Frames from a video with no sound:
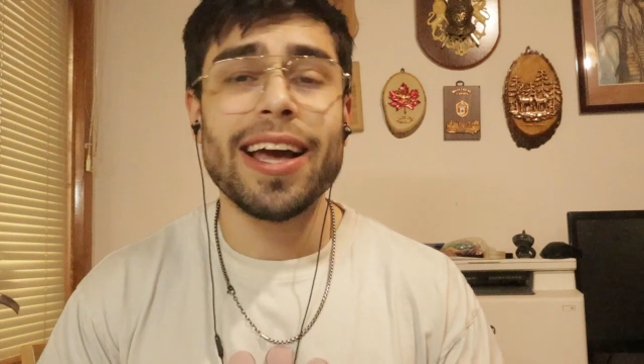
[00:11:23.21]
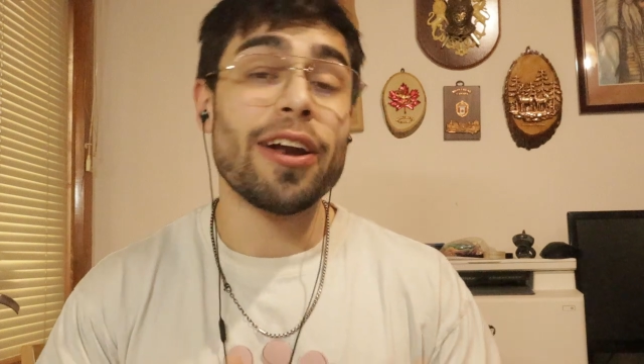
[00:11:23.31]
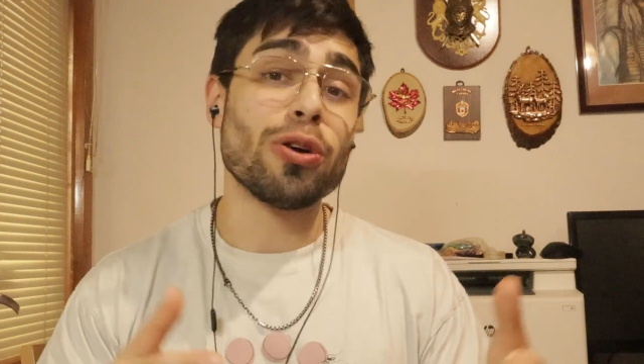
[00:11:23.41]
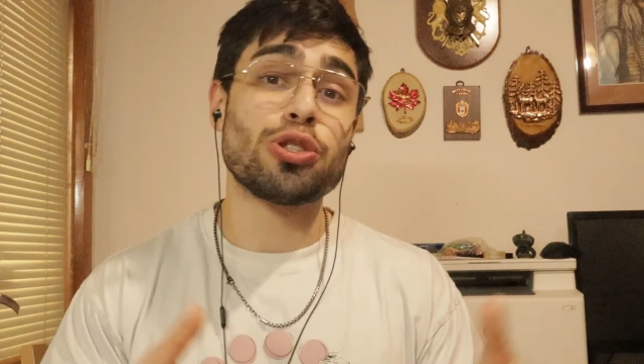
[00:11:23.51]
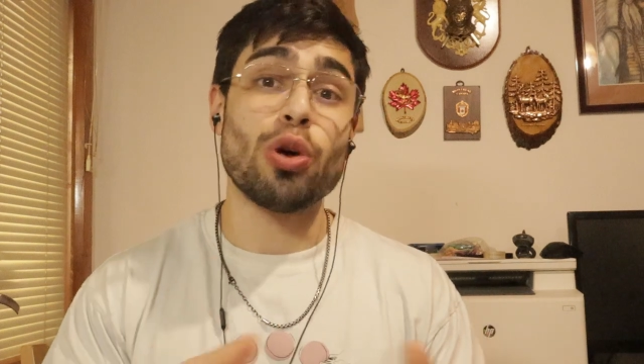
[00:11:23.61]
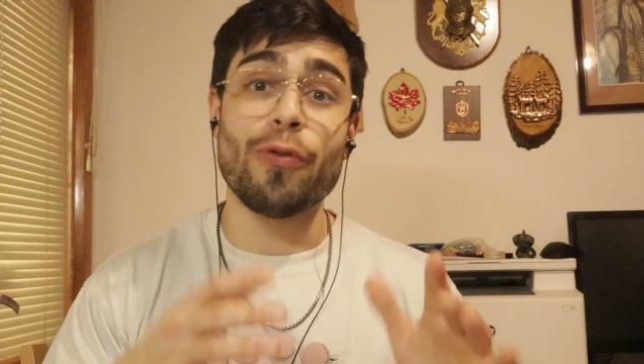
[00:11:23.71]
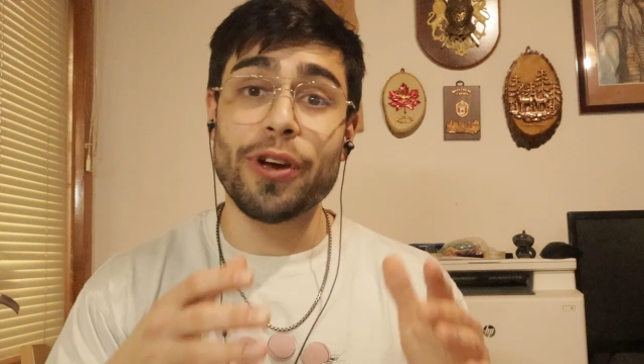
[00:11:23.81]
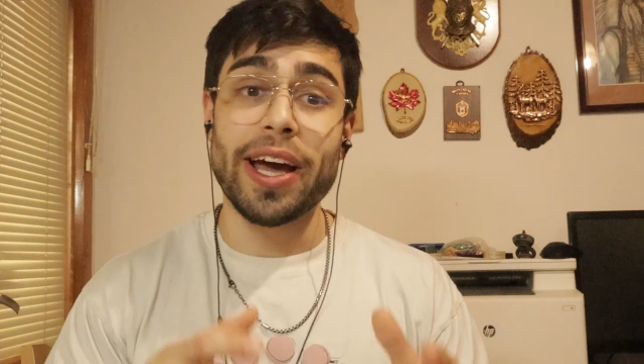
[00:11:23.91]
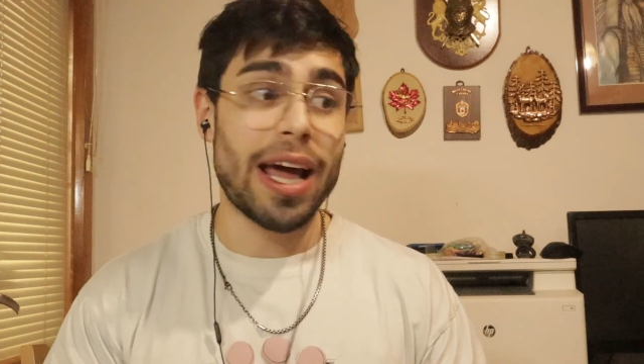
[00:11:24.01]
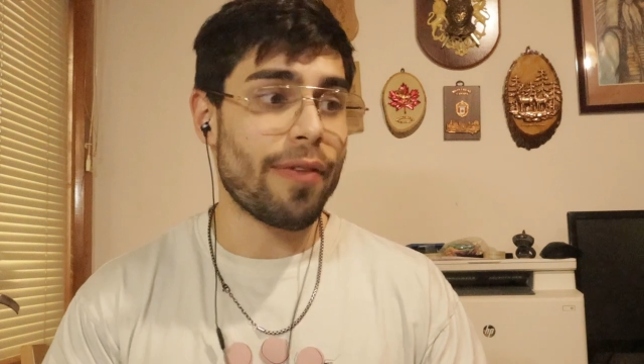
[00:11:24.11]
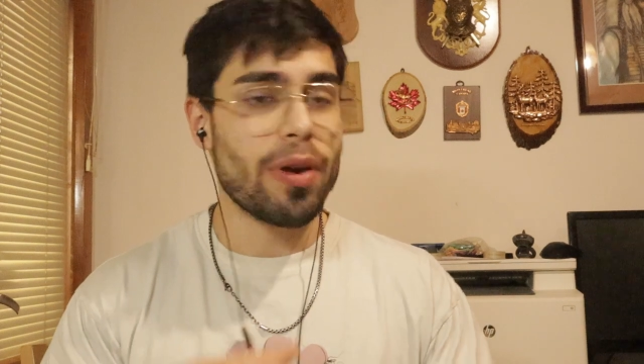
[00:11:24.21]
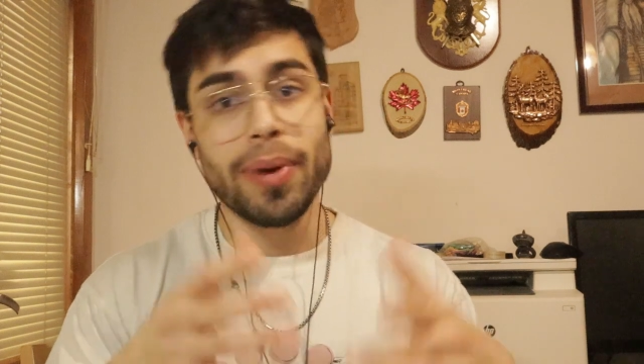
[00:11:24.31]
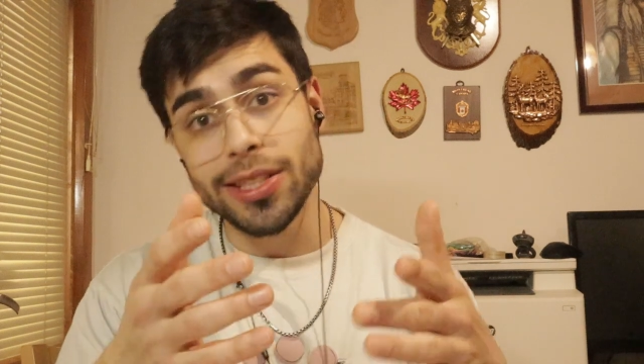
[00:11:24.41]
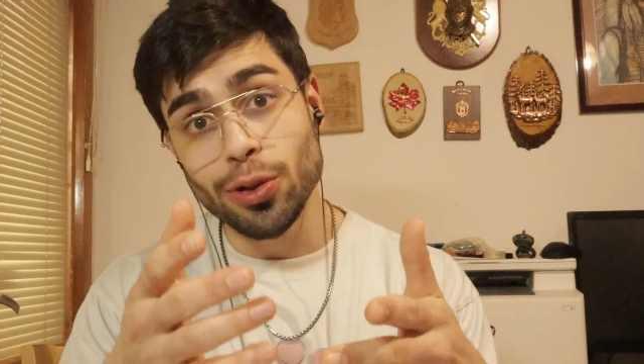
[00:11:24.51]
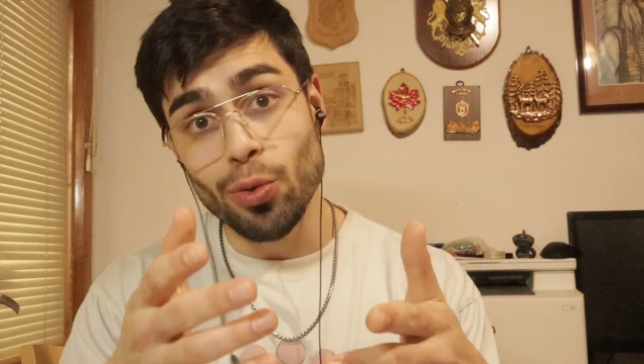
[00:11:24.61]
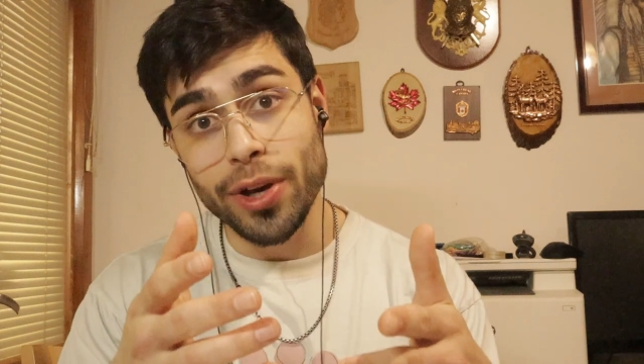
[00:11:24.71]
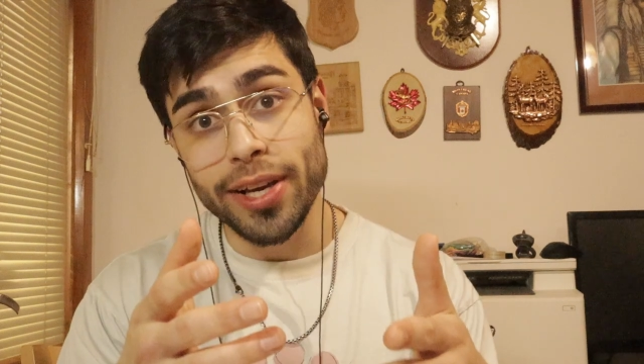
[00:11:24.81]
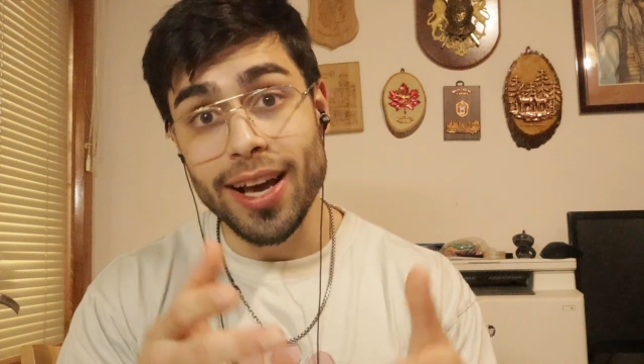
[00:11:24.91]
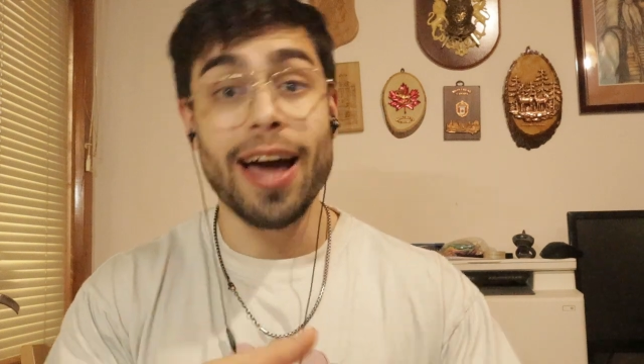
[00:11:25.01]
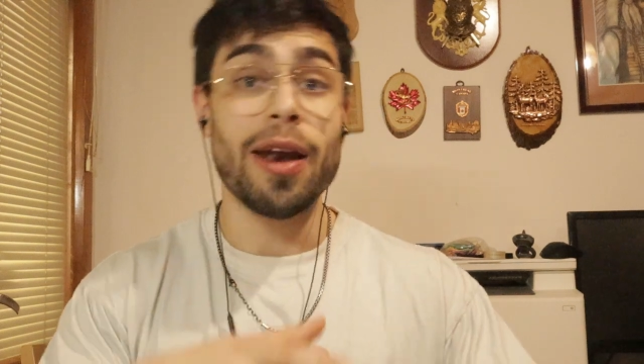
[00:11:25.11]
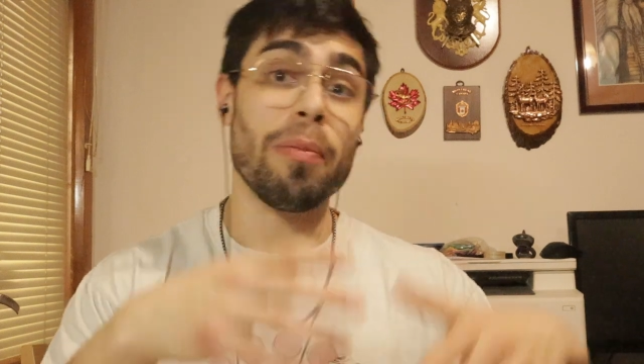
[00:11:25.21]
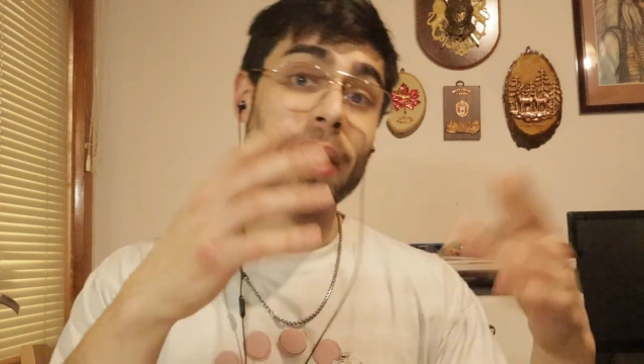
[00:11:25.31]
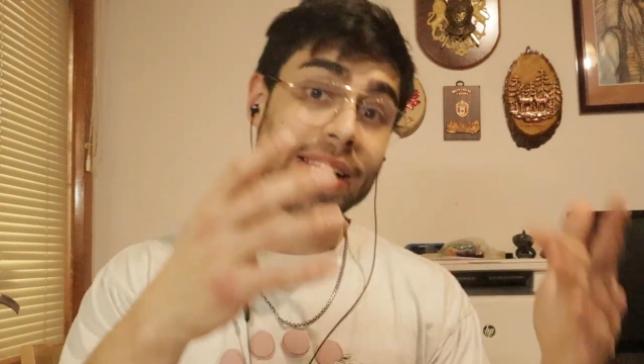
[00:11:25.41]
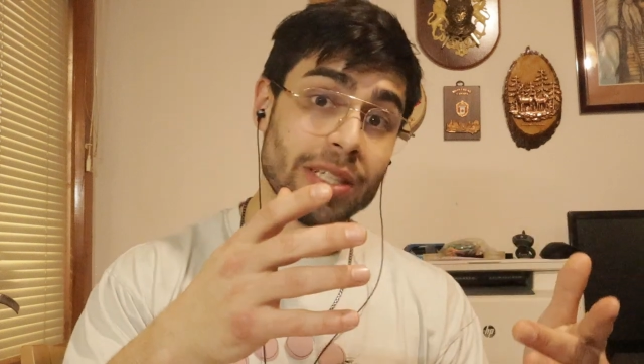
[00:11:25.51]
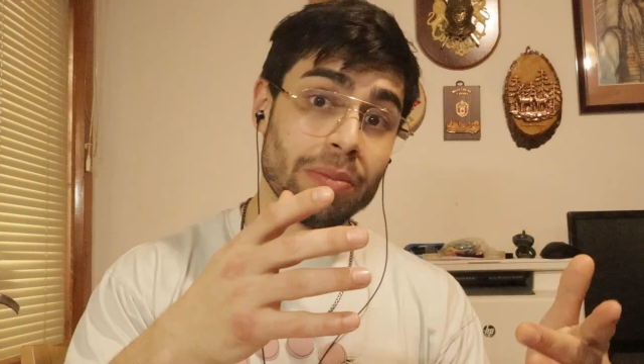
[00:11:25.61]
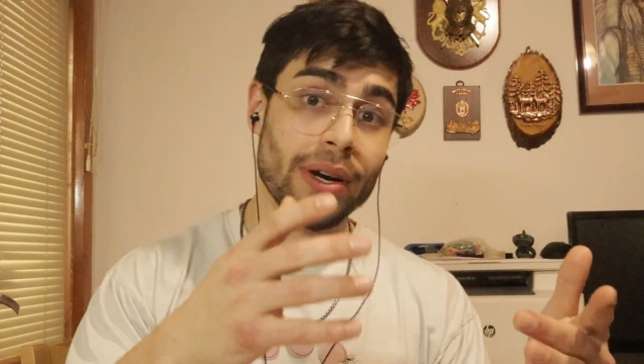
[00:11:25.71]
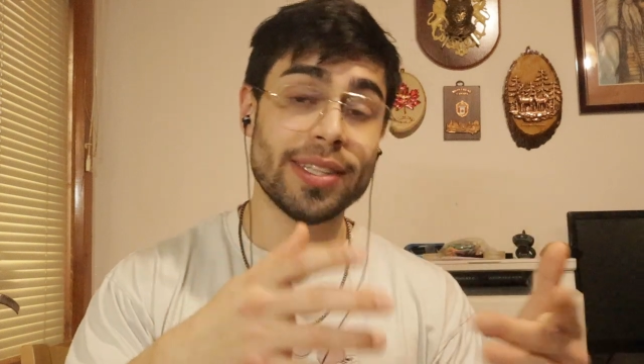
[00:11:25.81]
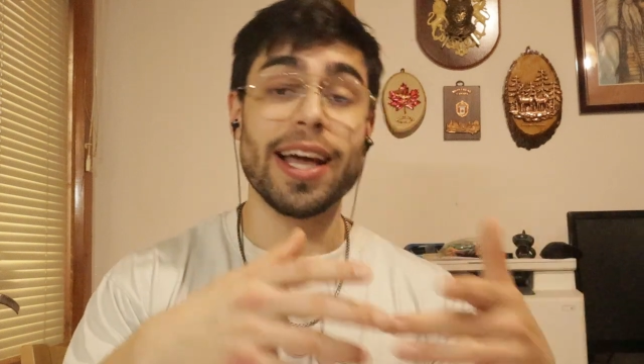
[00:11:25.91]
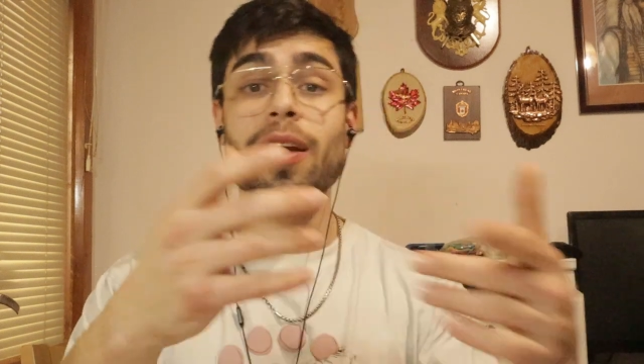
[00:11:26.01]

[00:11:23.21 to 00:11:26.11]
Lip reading: And also don't forget, have an amazing week, an amazing month,